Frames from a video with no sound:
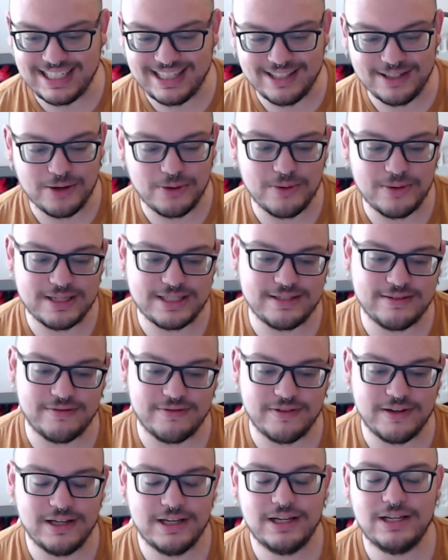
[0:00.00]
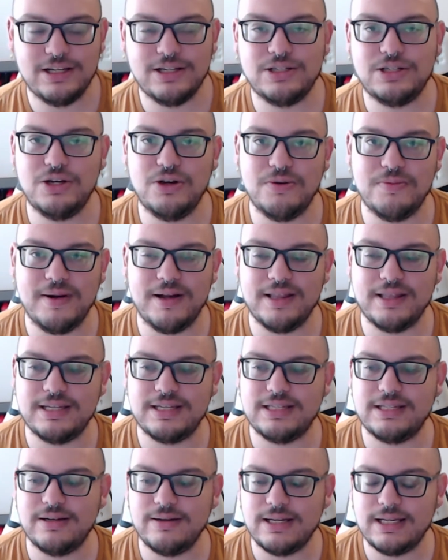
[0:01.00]
the course of 2
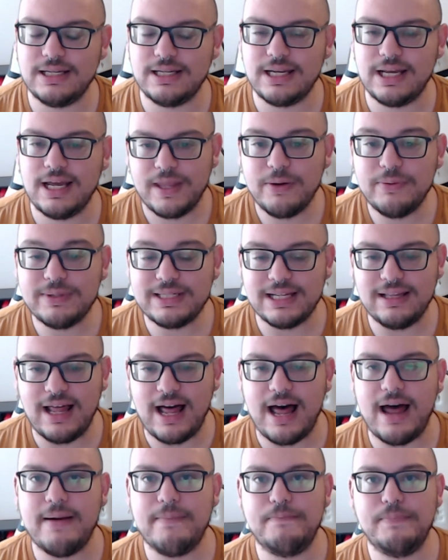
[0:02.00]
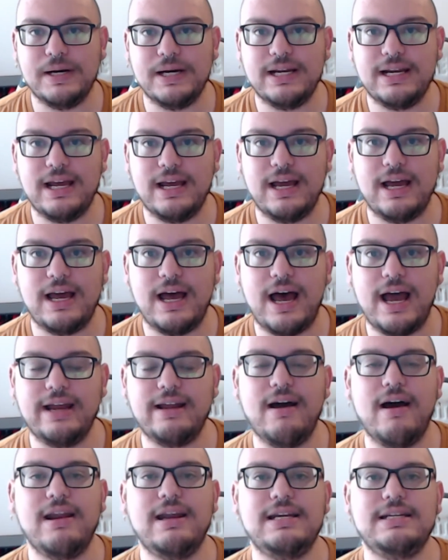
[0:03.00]
months. So it was a lot, but I
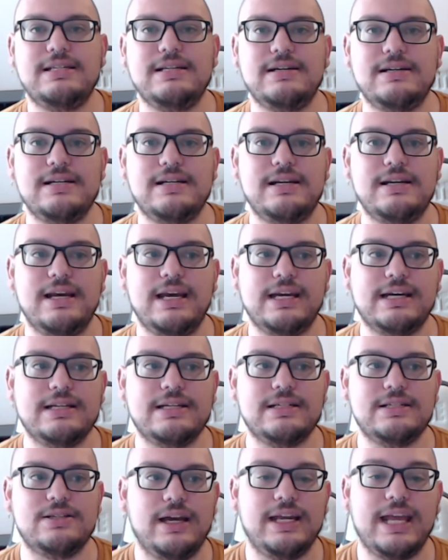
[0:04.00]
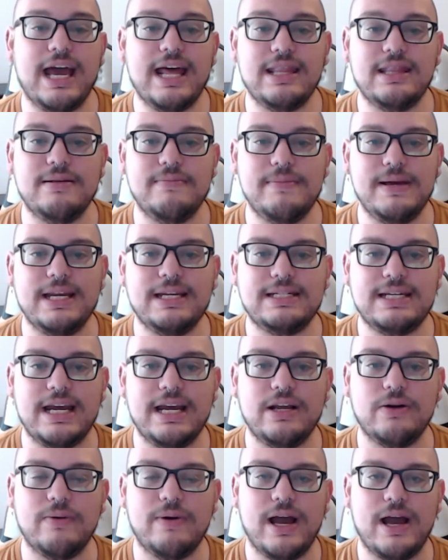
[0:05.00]
got it done. And again, the main
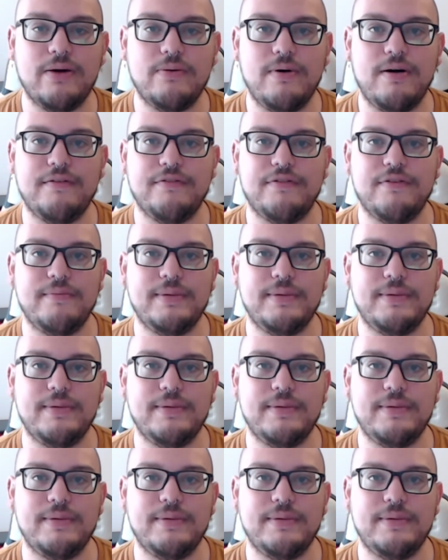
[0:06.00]
takeaway I want from